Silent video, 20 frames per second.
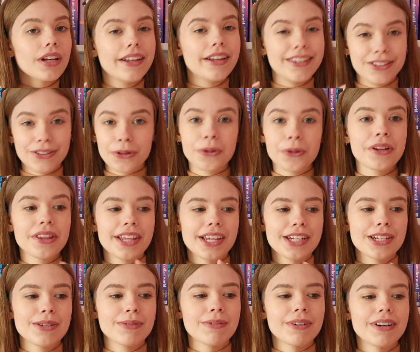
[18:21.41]
adore
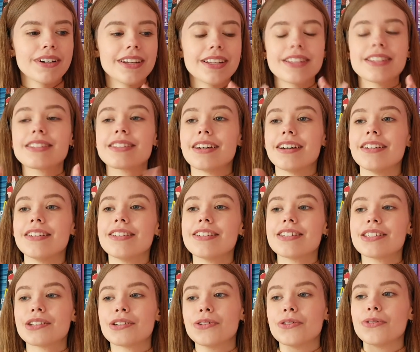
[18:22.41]
this one it's done
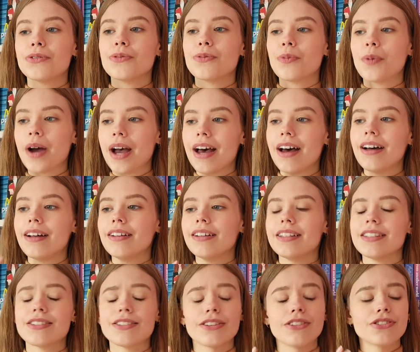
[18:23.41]
so well
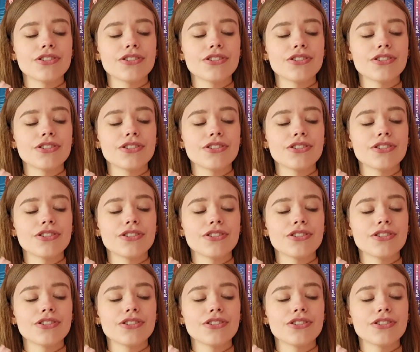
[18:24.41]
it's